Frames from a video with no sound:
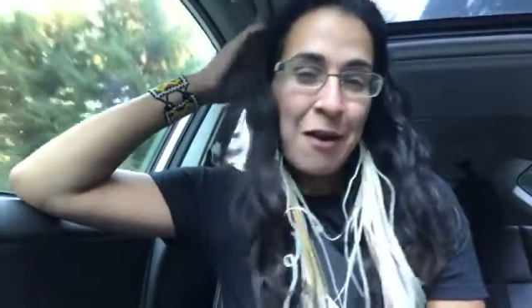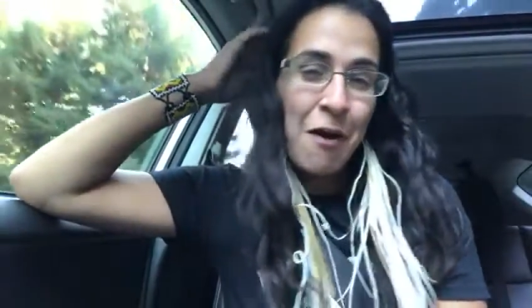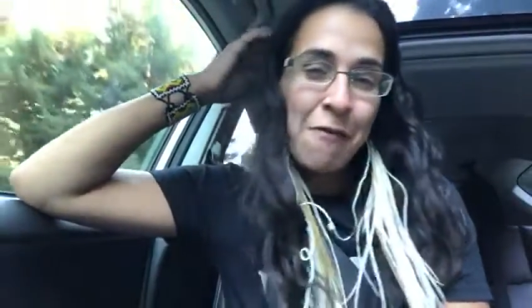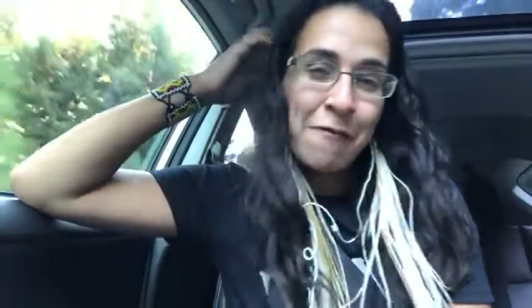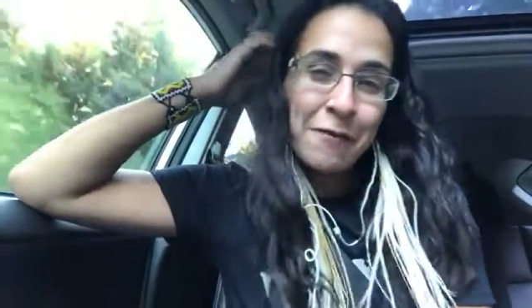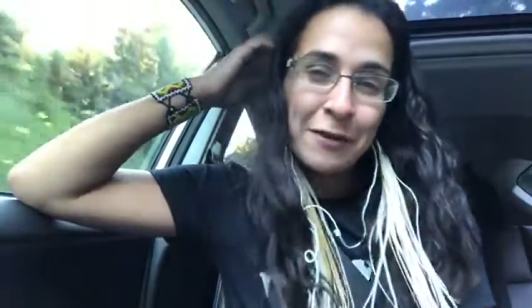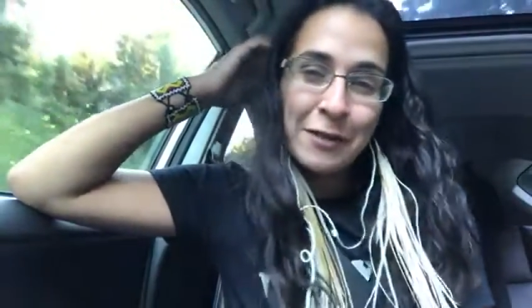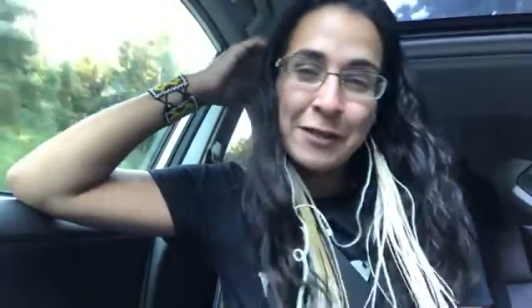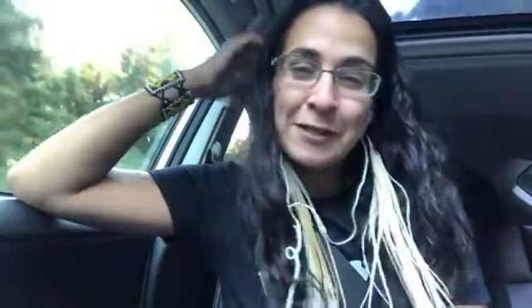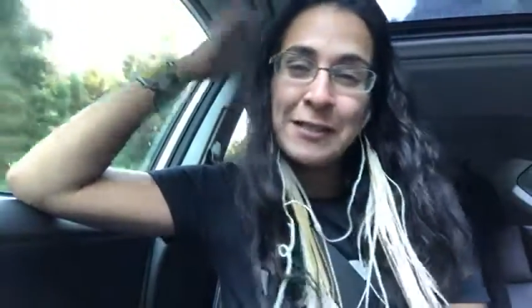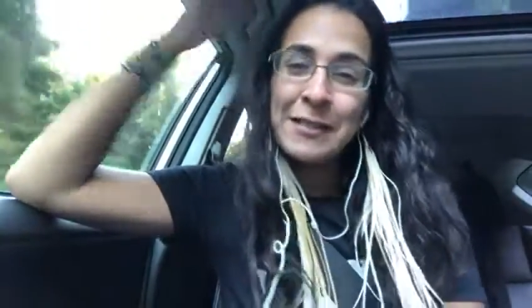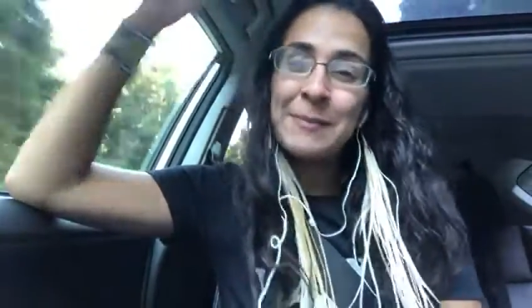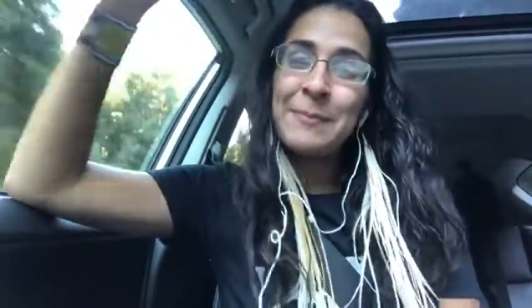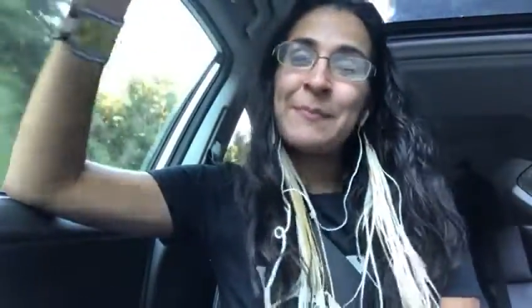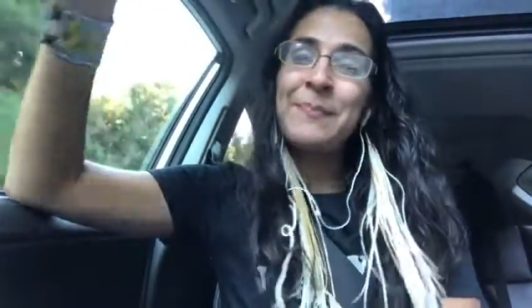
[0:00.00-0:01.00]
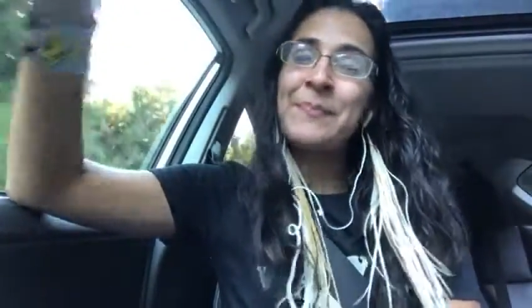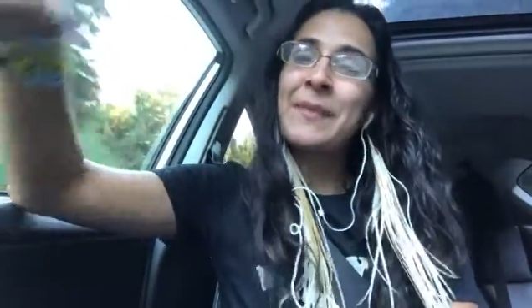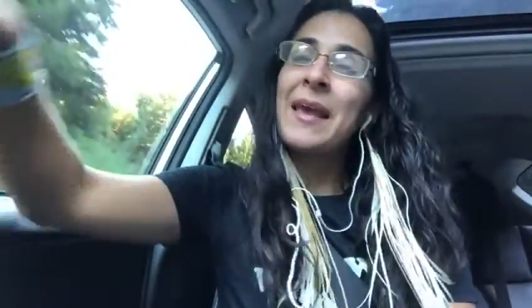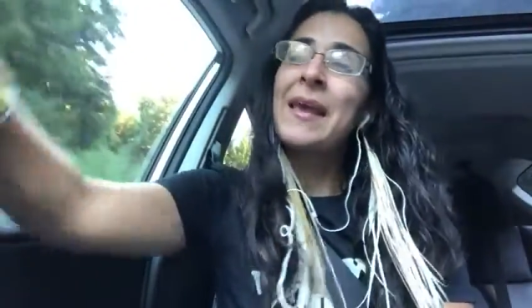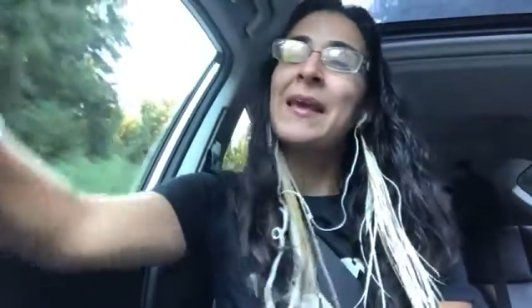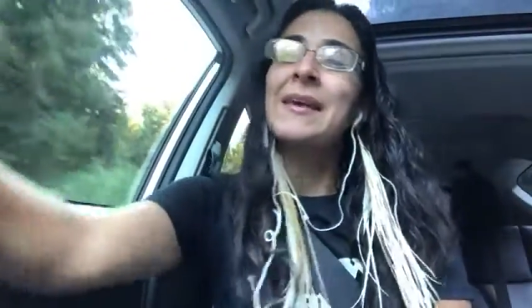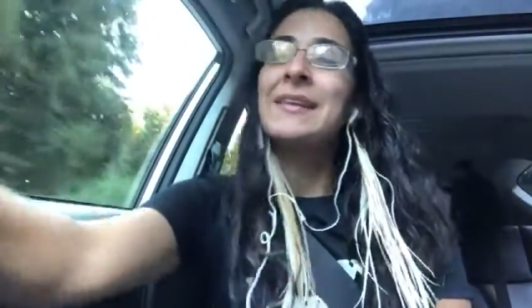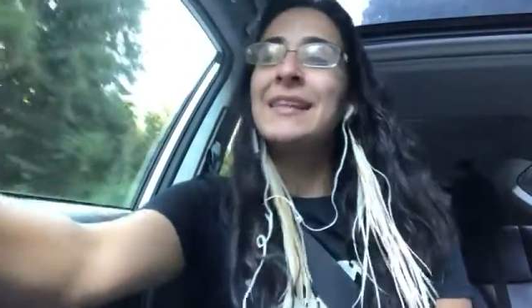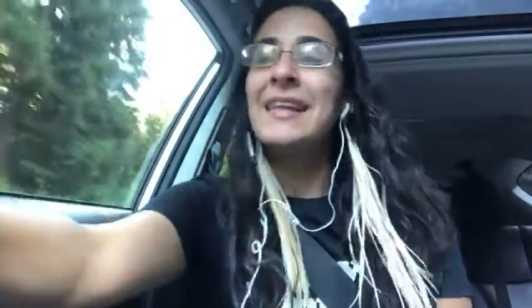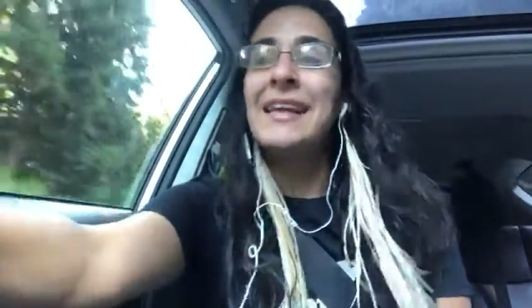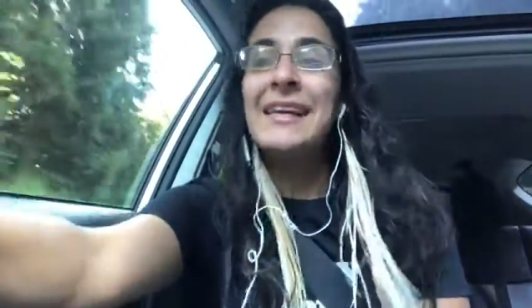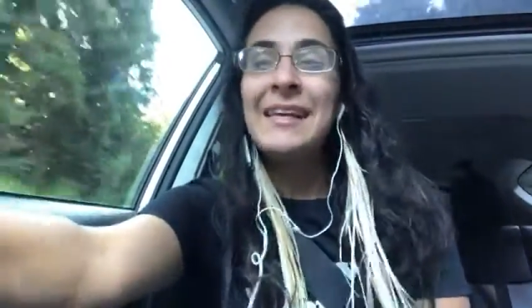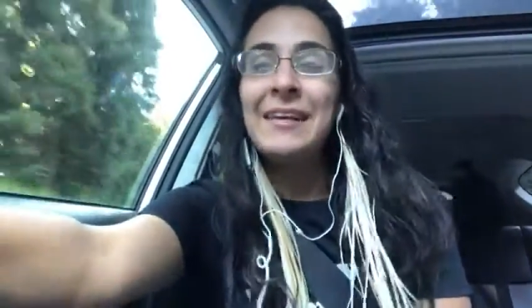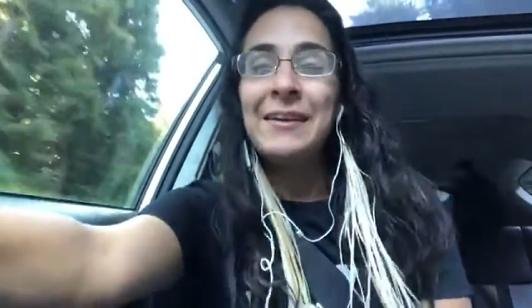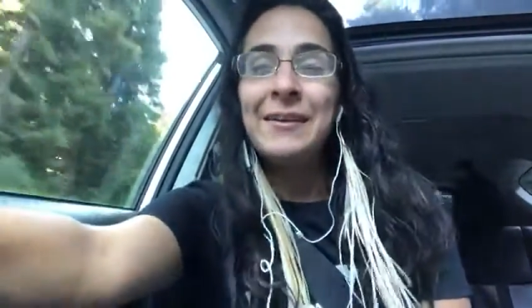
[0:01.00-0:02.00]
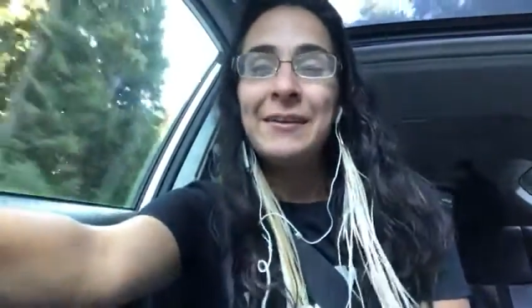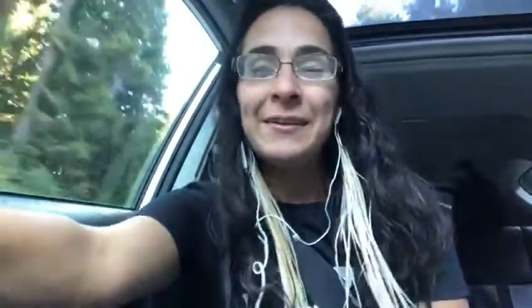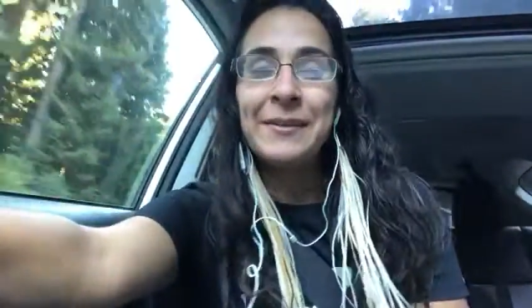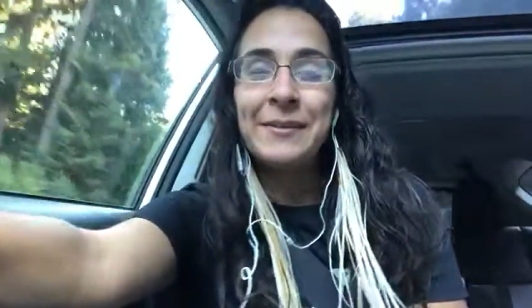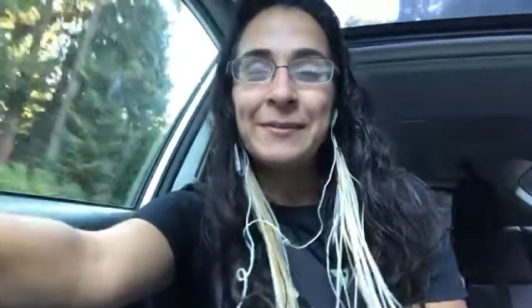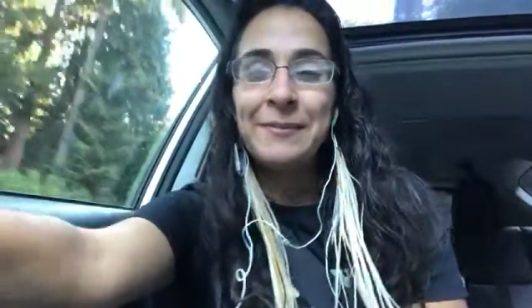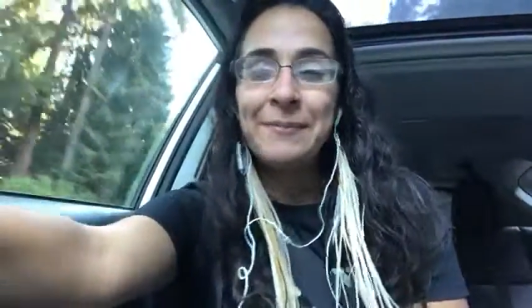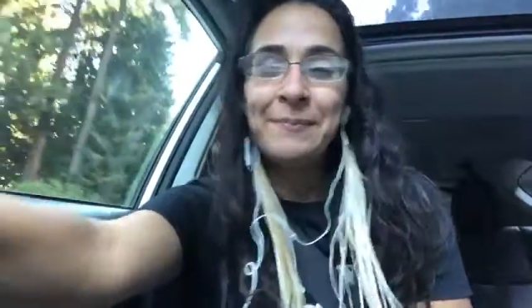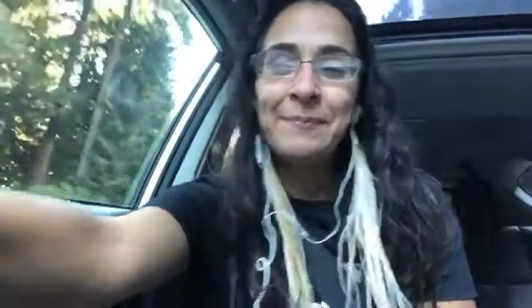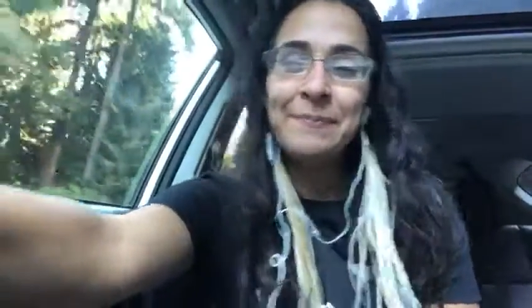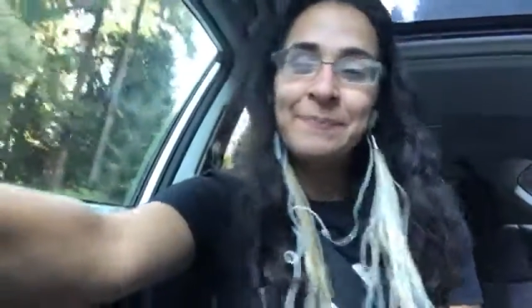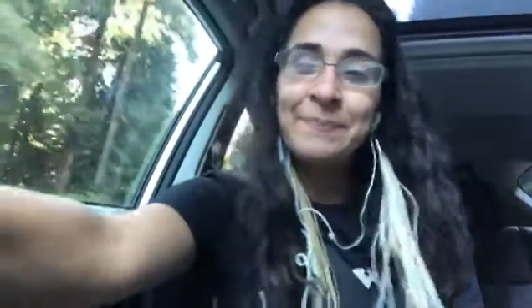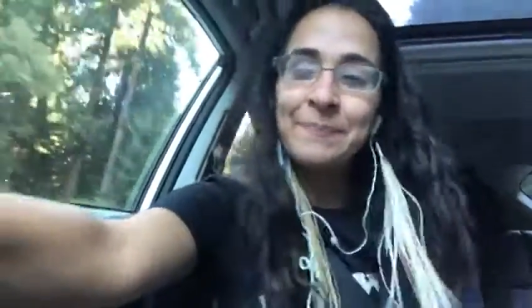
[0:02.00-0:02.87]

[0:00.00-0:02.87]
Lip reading: offers. Thank you.